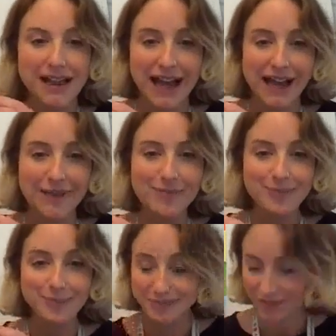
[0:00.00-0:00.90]
name,
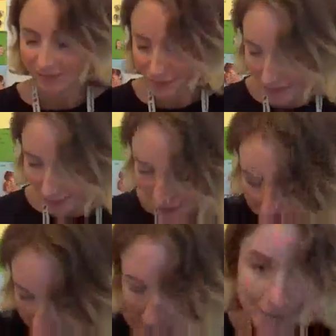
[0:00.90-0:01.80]

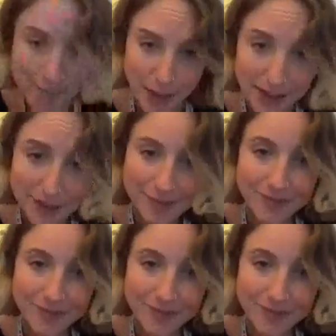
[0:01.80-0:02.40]
Amber,